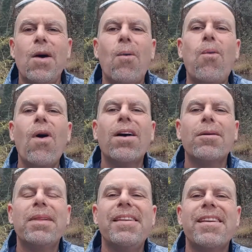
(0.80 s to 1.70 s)

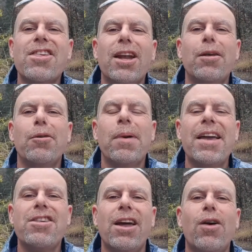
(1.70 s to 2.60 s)
Welcome, ladies and gentlemen, to my
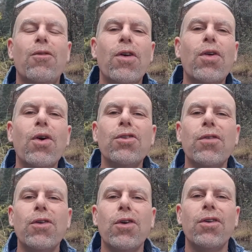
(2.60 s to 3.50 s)
channel. For those of
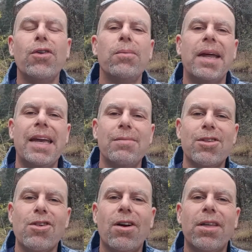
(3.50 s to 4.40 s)
you who are new, my name is
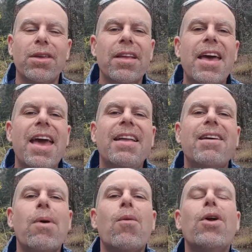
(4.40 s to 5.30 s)
Jonathan, and to
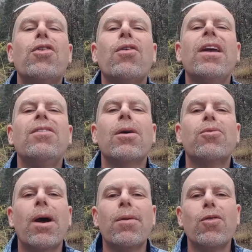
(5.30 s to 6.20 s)
my returning
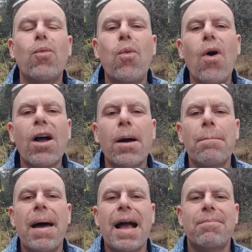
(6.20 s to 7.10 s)
subscribers, welcome
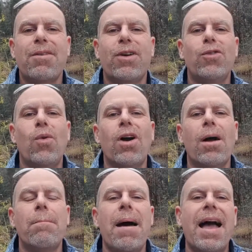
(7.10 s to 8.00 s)
back, my friends,
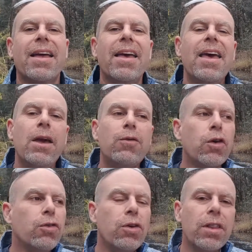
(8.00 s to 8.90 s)
welcome back. If
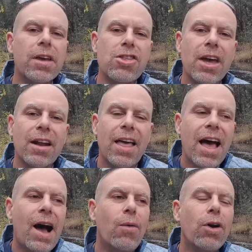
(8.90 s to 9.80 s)
you're new to the channel,
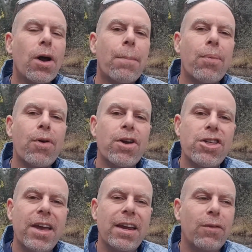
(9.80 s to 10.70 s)
I would
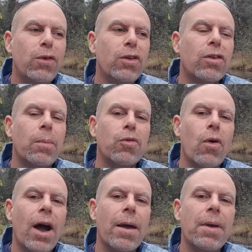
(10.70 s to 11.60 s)
appreciate if you'd
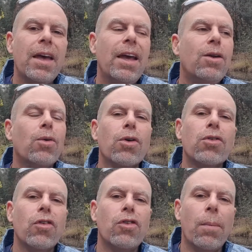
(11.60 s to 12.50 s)
subscribe in order
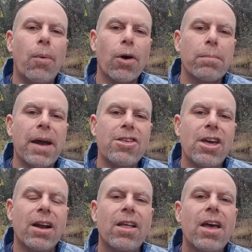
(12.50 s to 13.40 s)
to support my
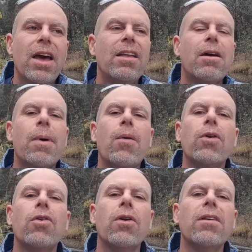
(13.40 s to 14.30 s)
channel. And to my
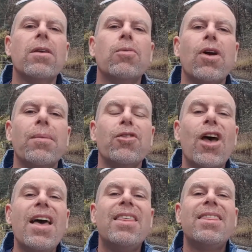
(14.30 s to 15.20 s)
returning subscribers,
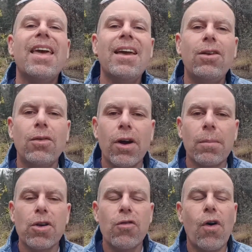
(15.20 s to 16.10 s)
thank you very
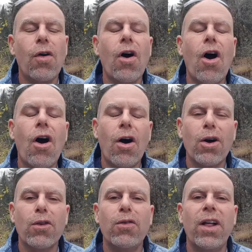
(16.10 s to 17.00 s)
much for all the
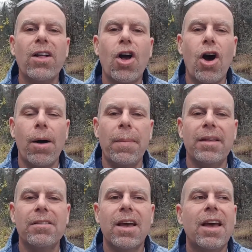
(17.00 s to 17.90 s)
heartfelt
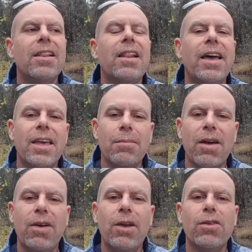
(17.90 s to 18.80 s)
comments, liking
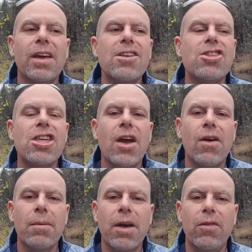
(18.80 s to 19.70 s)
my videos, and
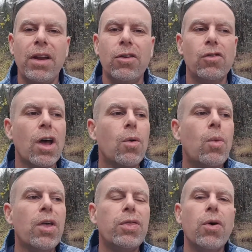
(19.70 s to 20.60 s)
sharing my videos
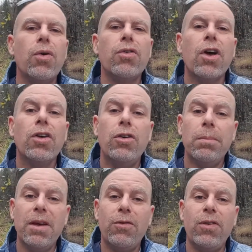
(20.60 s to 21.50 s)
with those you
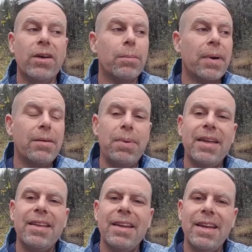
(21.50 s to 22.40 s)
may feel might be
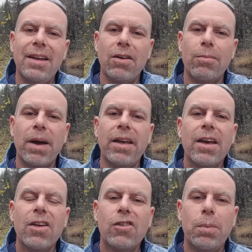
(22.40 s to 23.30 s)
in the need of my
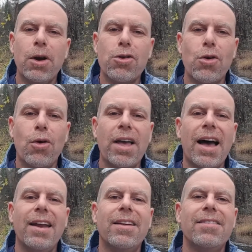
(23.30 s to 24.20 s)
spiritual
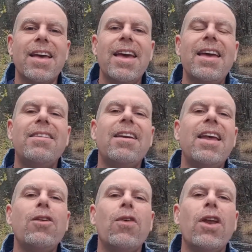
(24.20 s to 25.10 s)
guidance. In
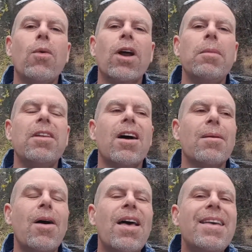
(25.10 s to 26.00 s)
today's video, we're going to be talking
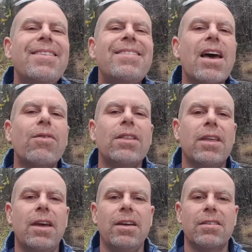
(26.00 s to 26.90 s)
about 7
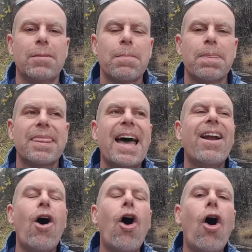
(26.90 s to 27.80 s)
things that
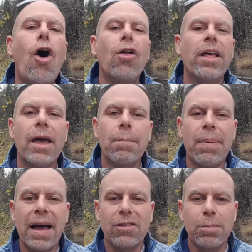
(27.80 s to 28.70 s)
all
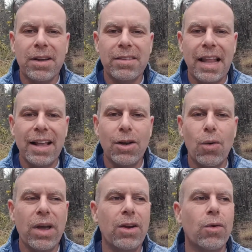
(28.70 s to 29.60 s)
empaths must let
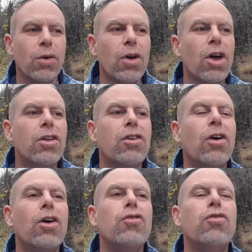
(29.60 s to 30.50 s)
go in order to
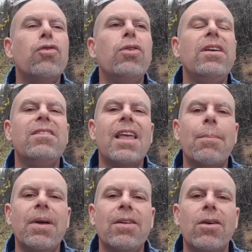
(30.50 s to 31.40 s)
truly step
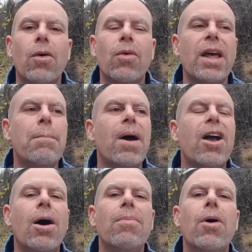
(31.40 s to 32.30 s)
into their own and
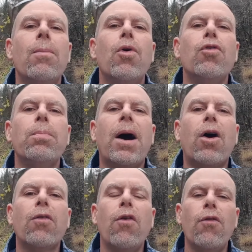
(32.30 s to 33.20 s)
become the most
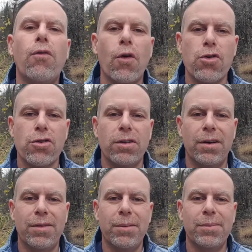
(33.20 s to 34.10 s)
powerful version
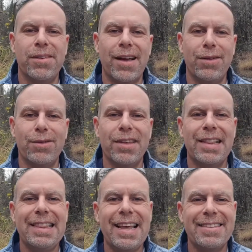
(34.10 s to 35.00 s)
of themselves.
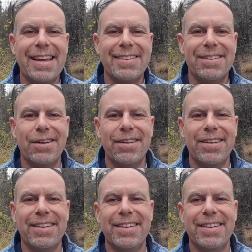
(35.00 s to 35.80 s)
Let's get started.